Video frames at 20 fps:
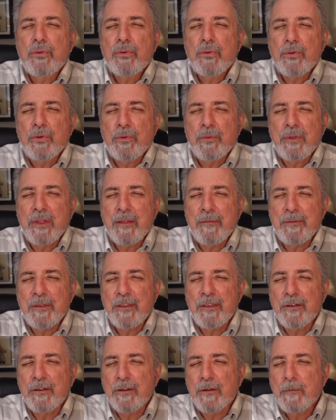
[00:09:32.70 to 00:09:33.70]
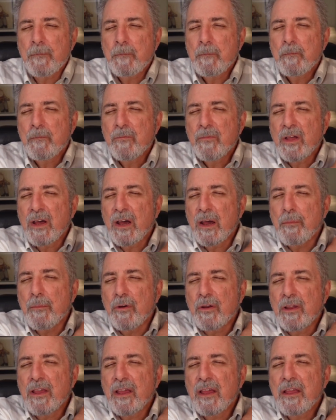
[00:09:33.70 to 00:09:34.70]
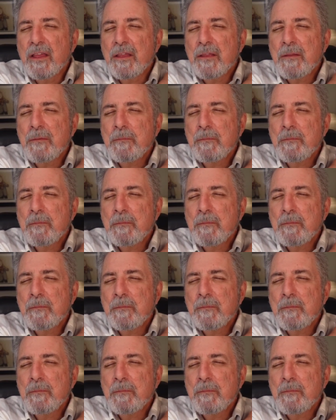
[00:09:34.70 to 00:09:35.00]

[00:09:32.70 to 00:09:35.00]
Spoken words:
Maybe you're, I'm okay.